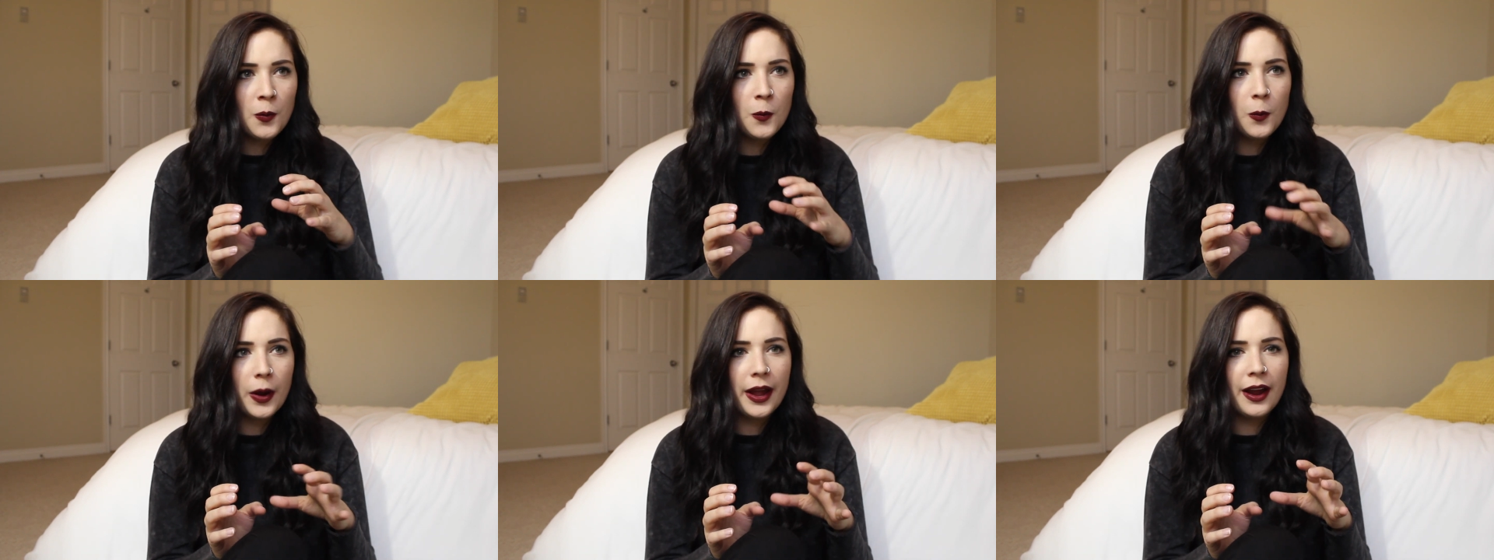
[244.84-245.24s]

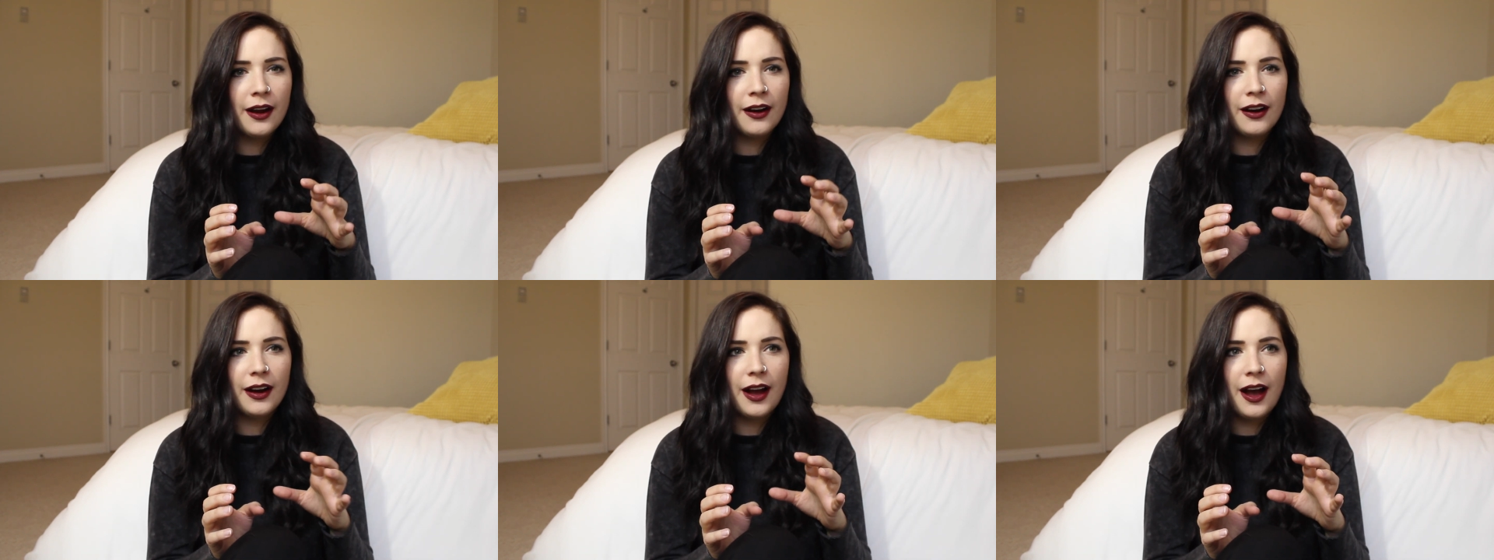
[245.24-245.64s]

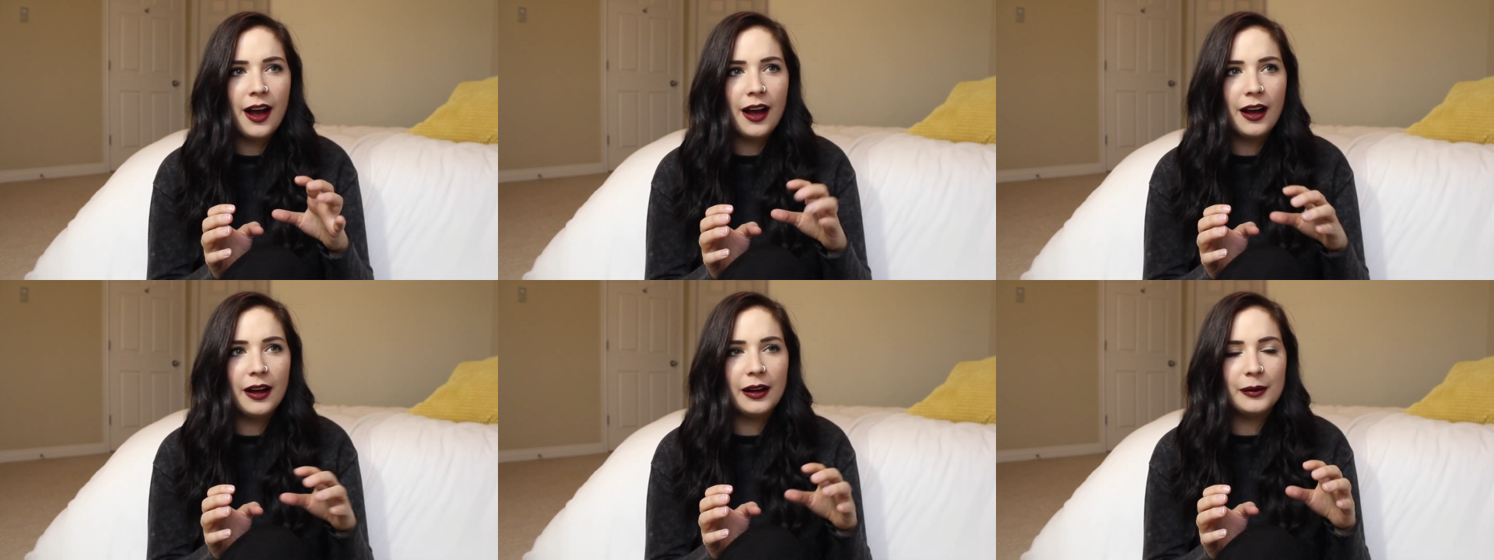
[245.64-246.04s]
where
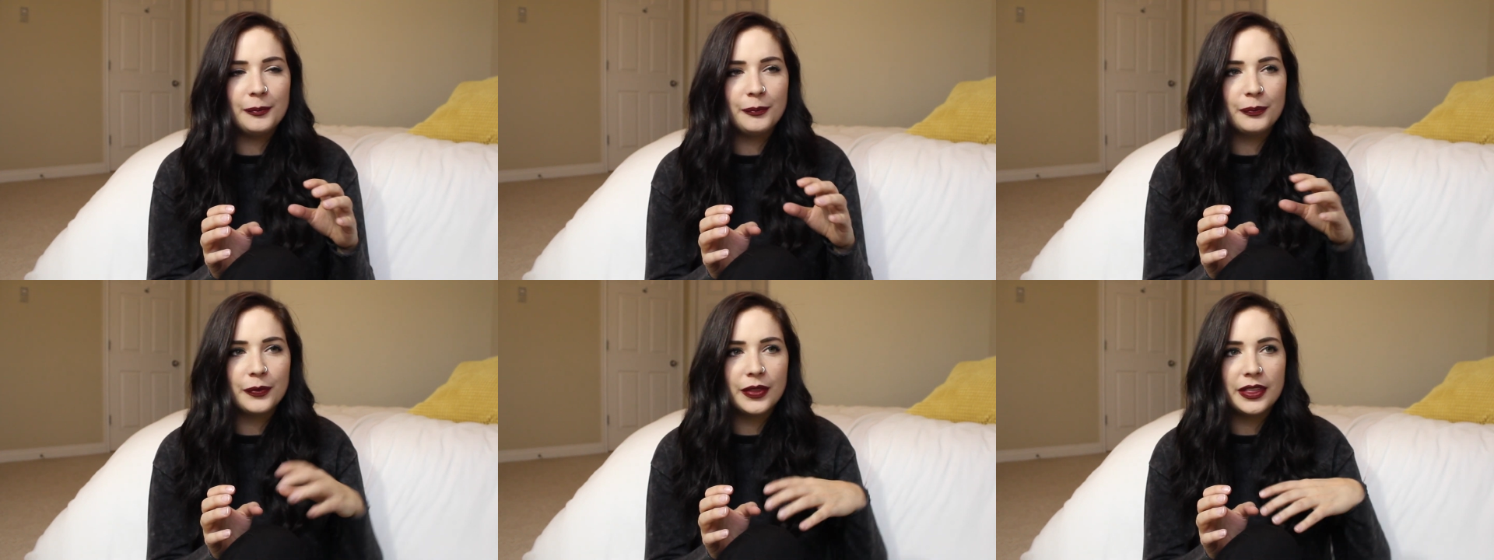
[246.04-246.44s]

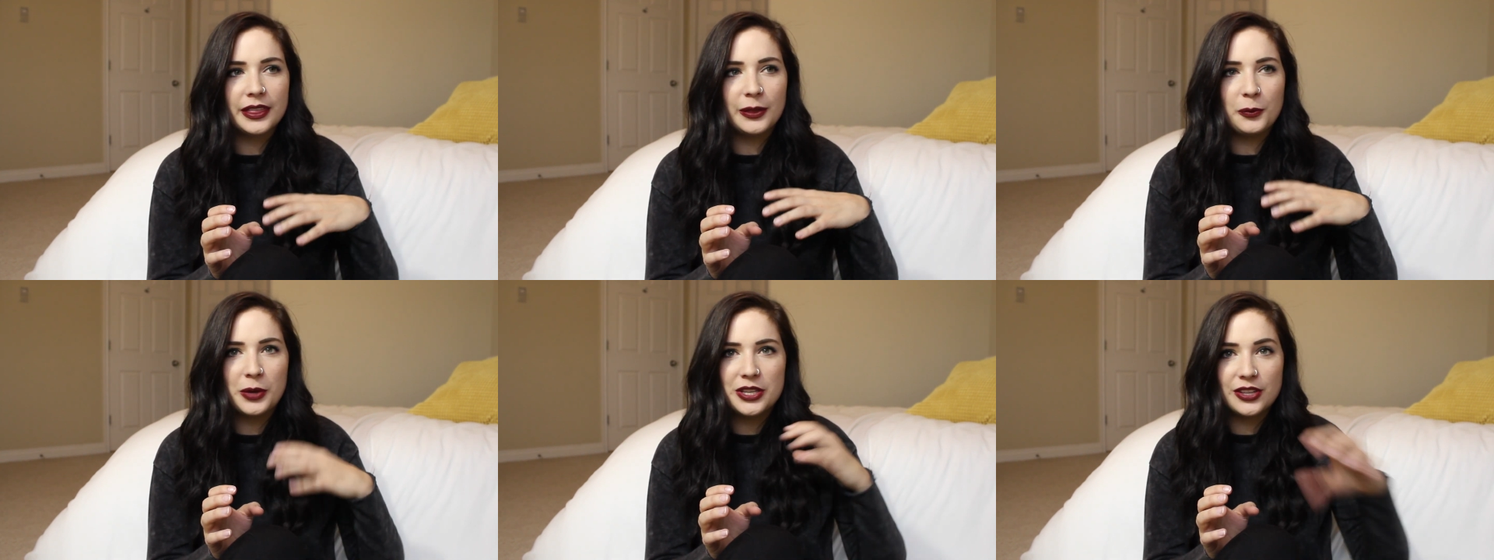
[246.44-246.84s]

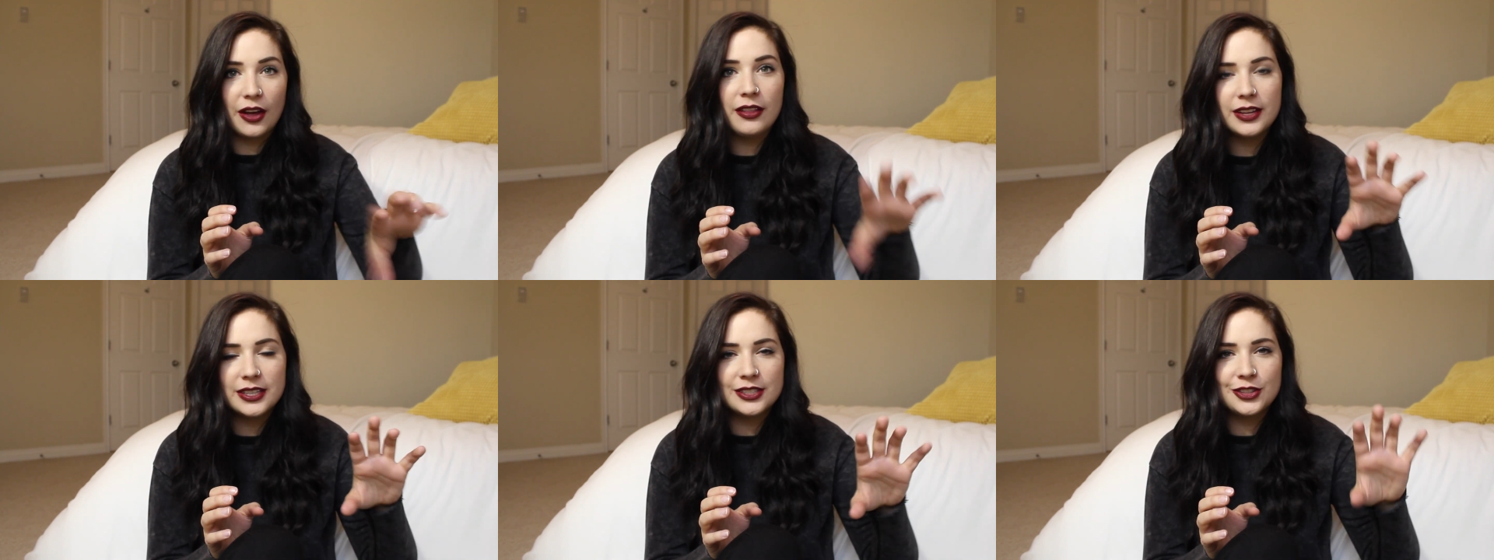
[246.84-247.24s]
we
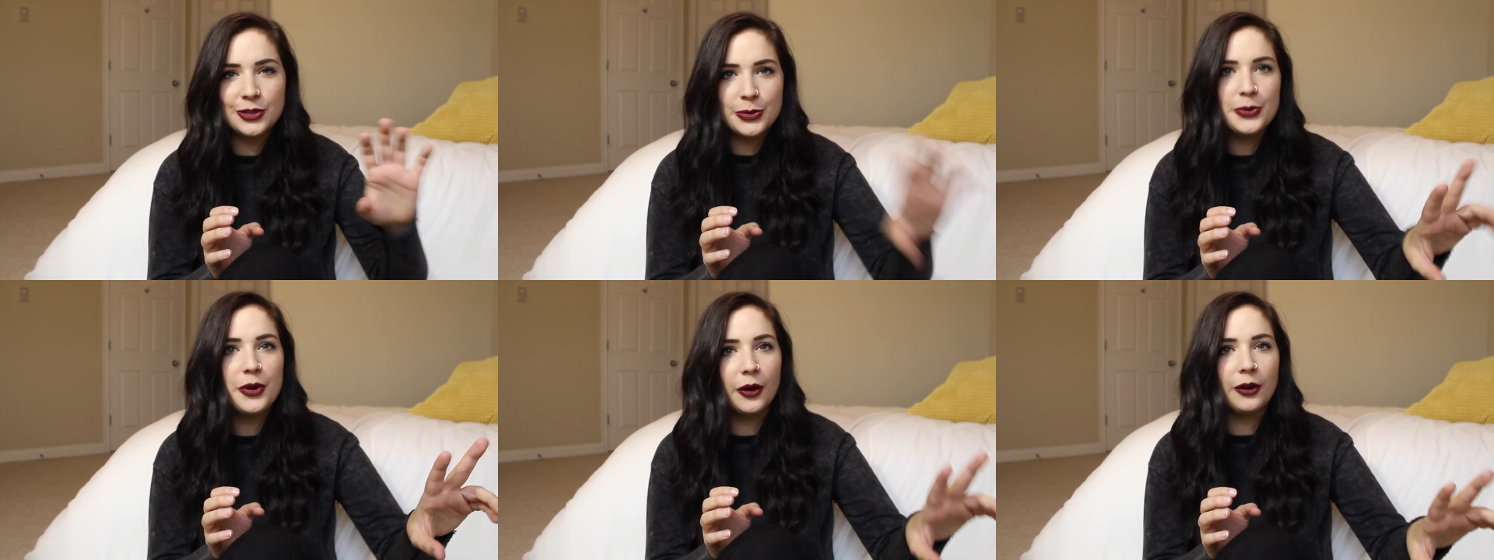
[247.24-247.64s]
saw these
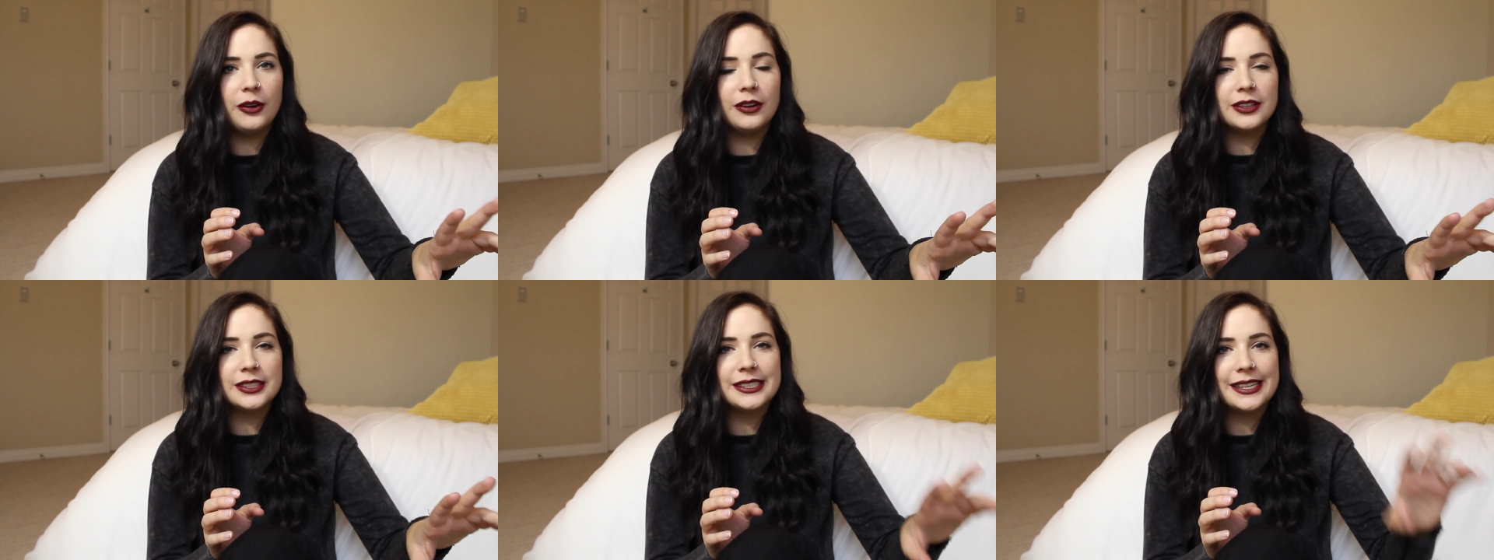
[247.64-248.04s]
2
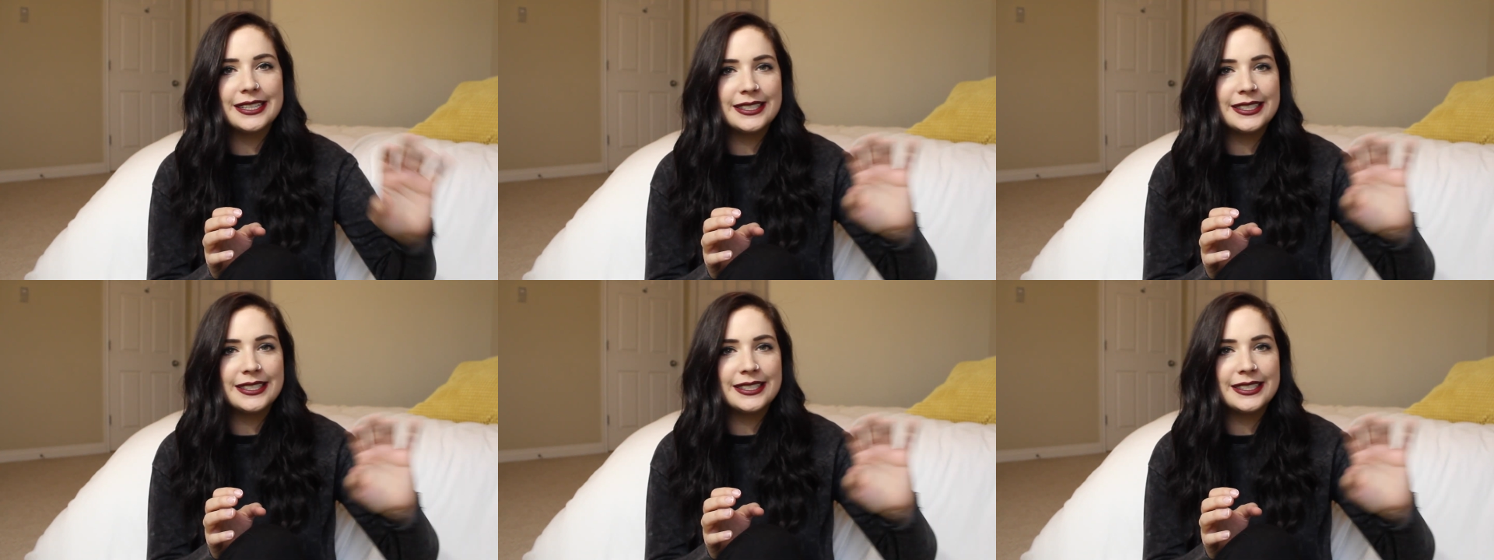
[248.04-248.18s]
girls